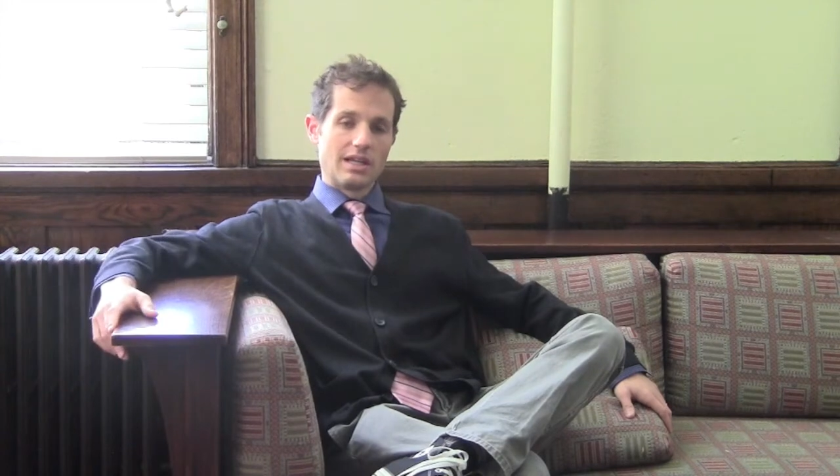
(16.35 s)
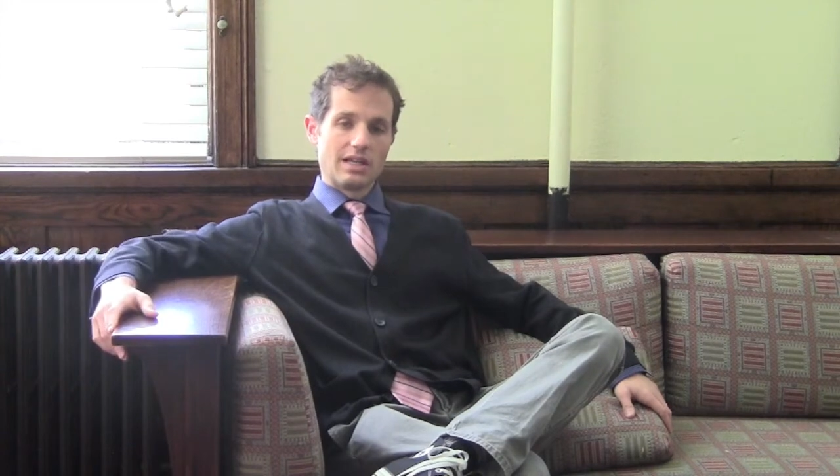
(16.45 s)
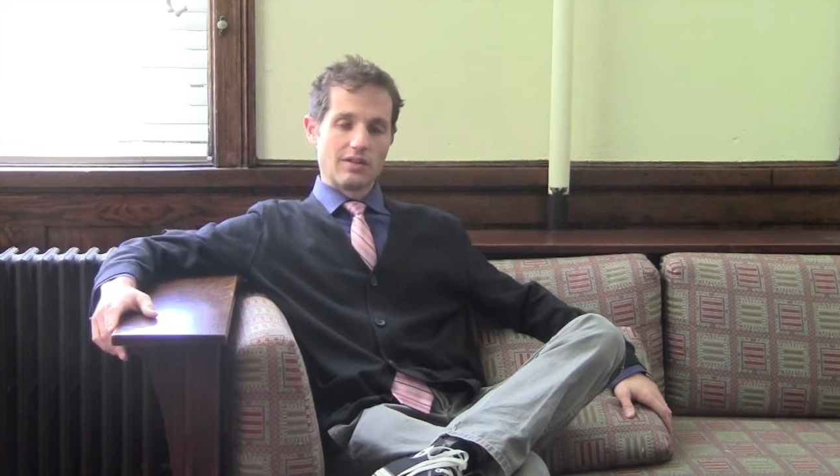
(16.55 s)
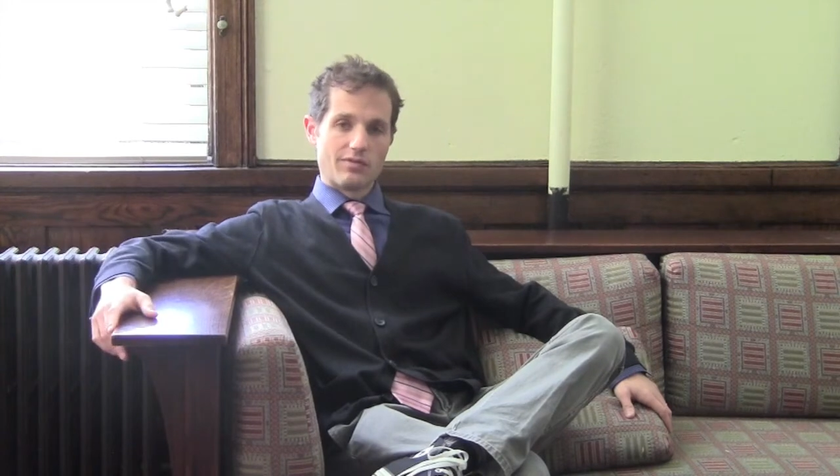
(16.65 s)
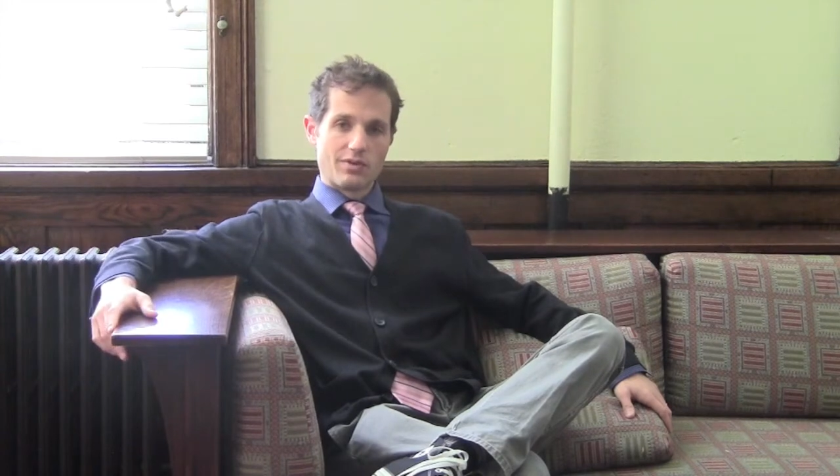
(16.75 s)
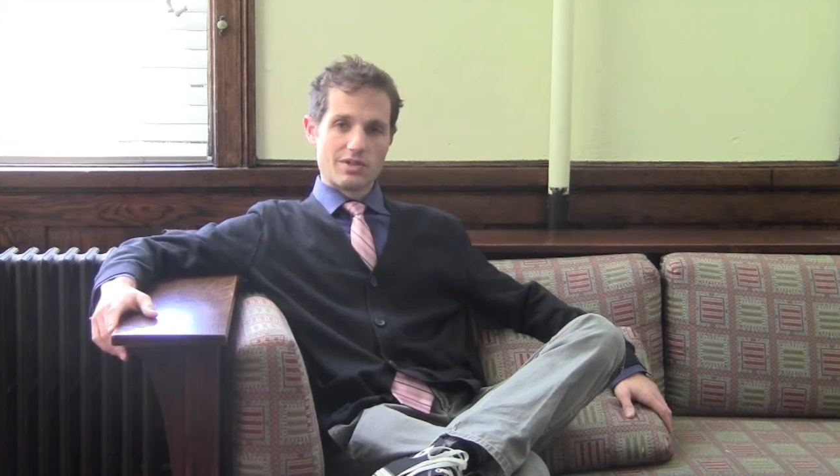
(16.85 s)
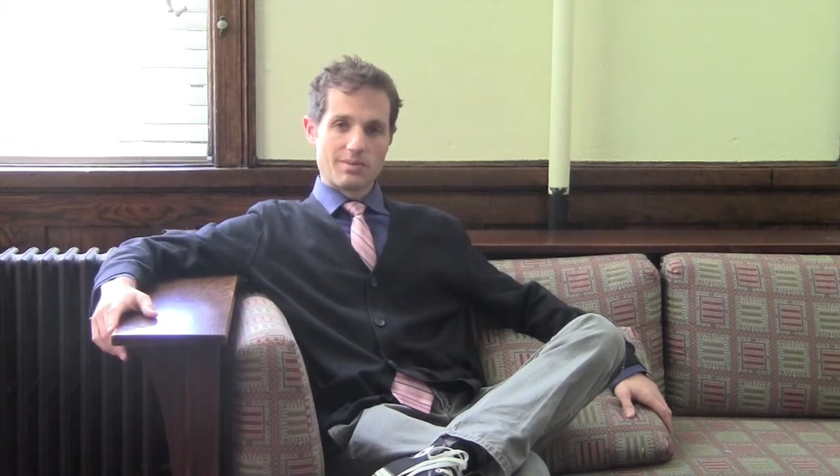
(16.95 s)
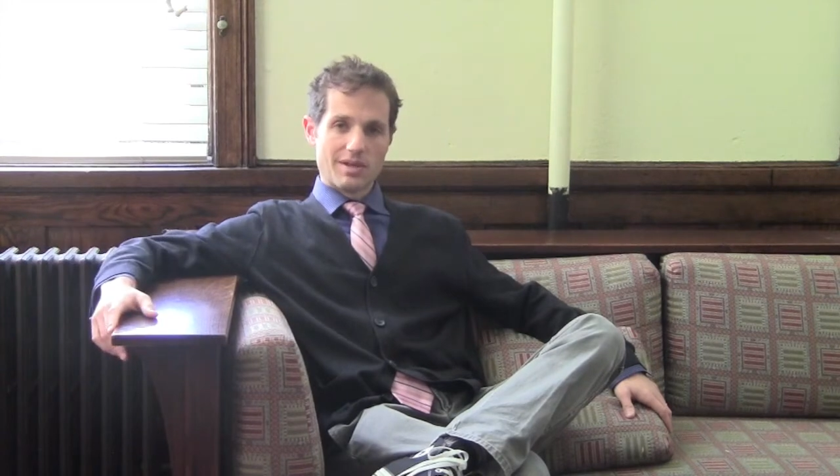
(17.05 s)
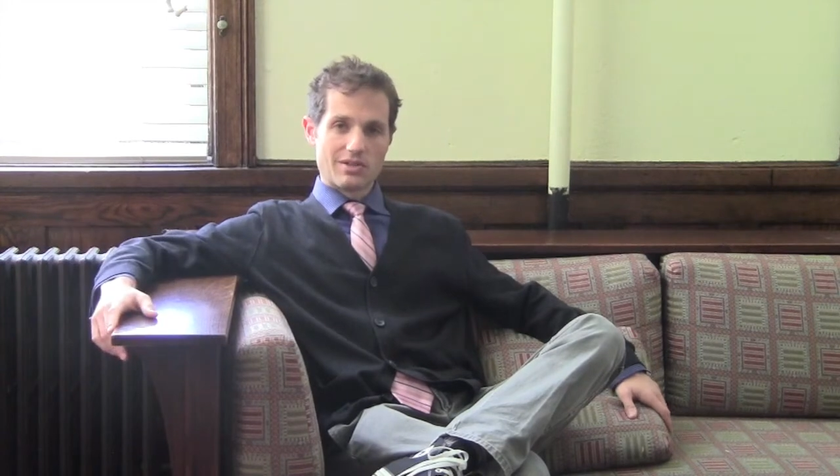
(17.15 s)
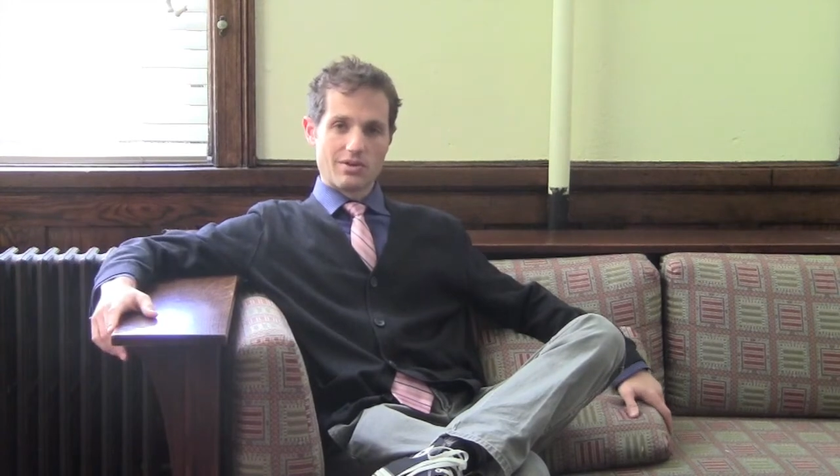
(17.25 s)
in the first
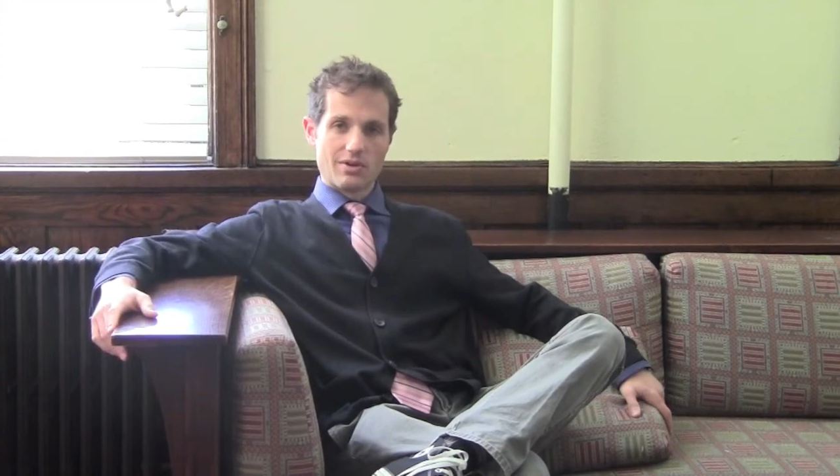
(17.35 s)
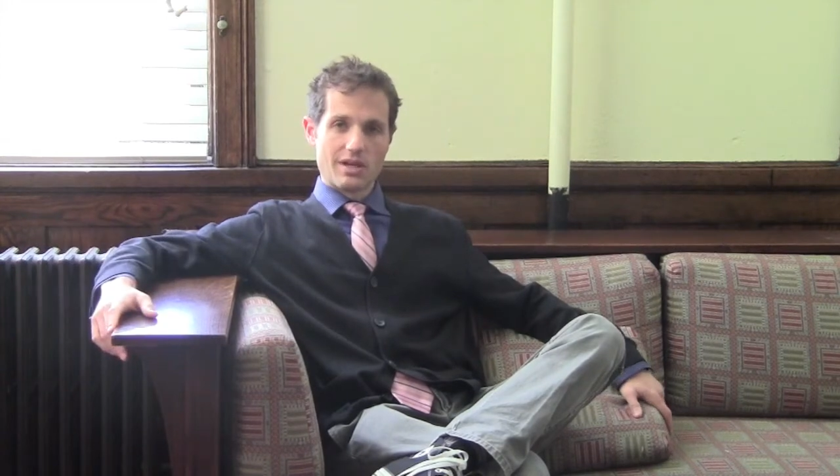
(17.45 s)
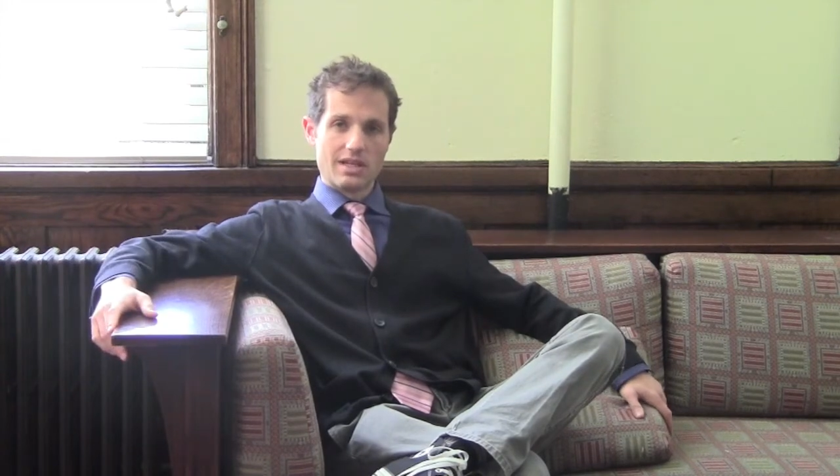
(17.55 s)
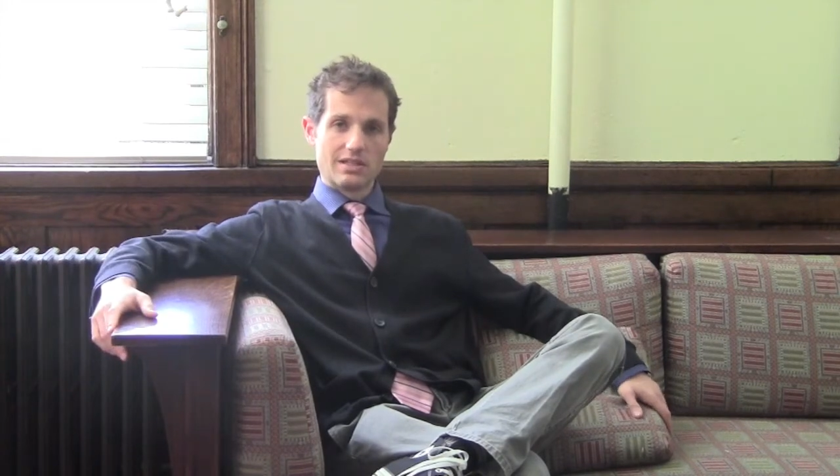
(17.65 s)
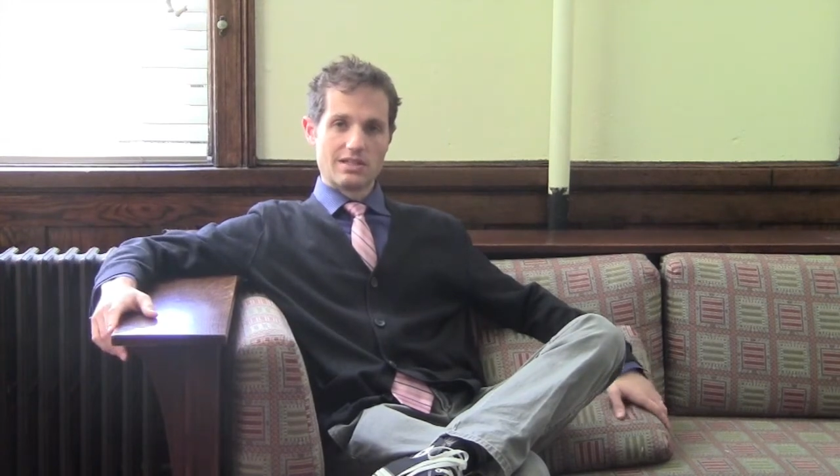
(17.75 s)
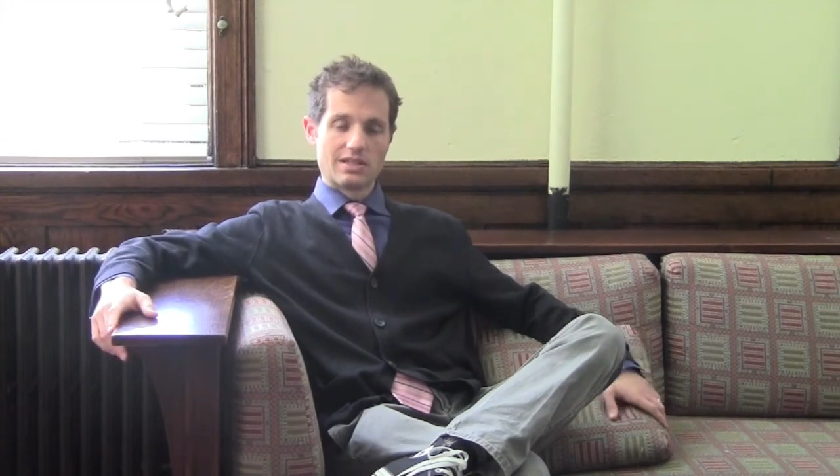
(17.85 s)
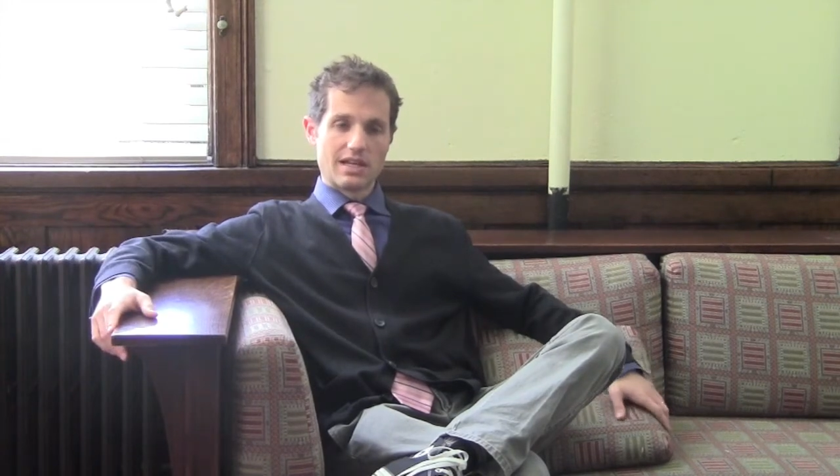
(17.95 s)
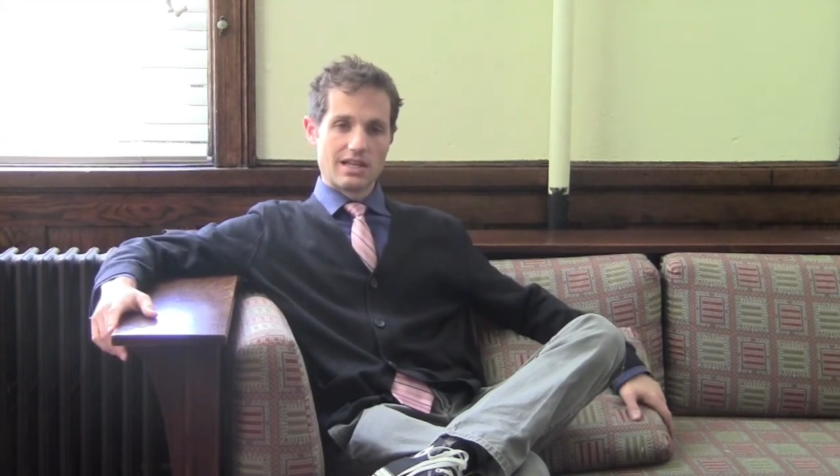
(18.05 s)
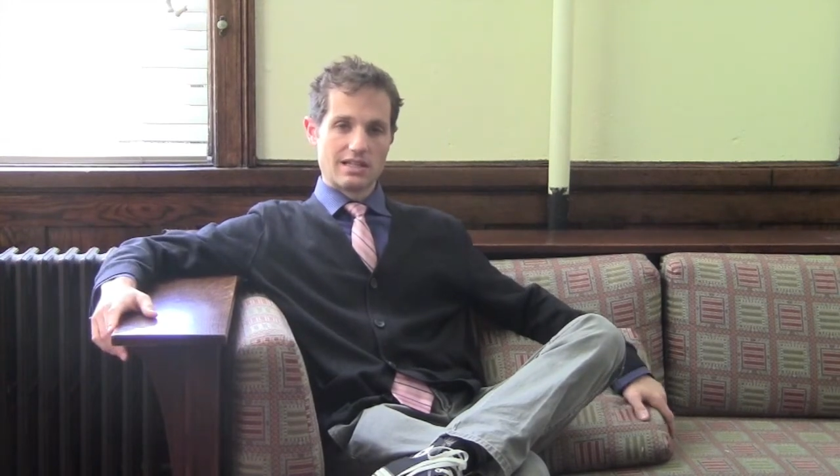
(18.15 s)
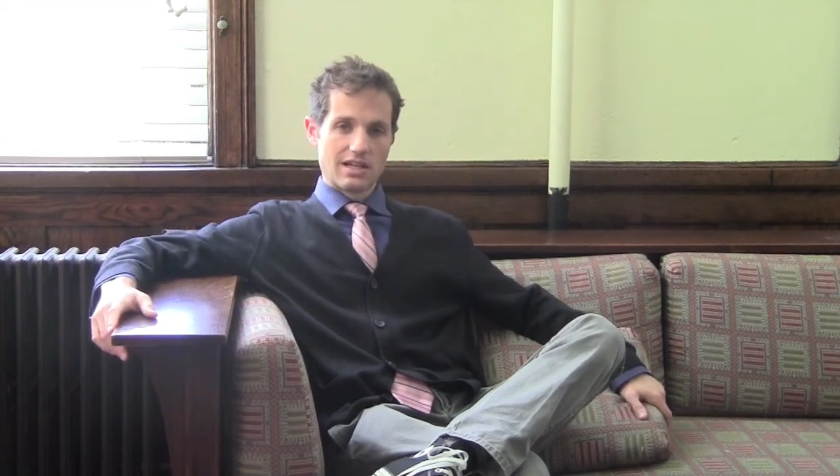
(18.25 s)
semester
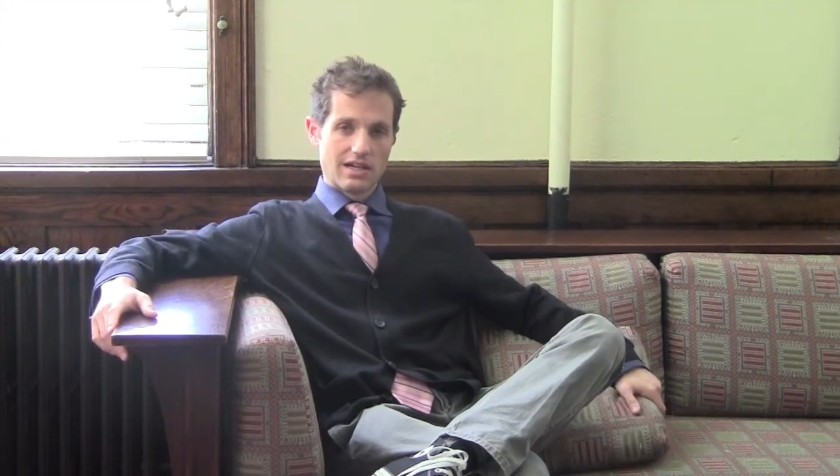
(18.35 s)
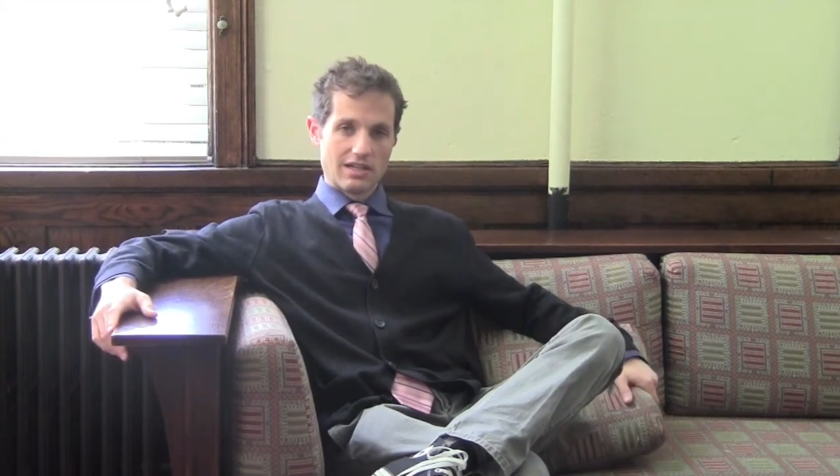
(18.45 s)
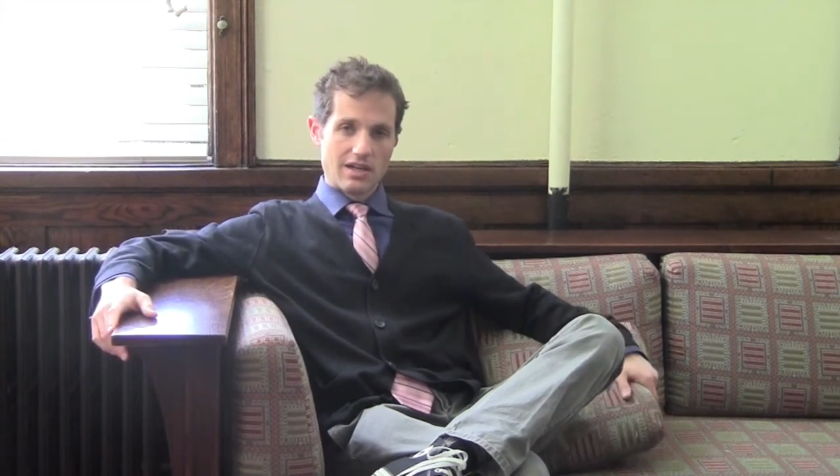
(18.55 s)
is a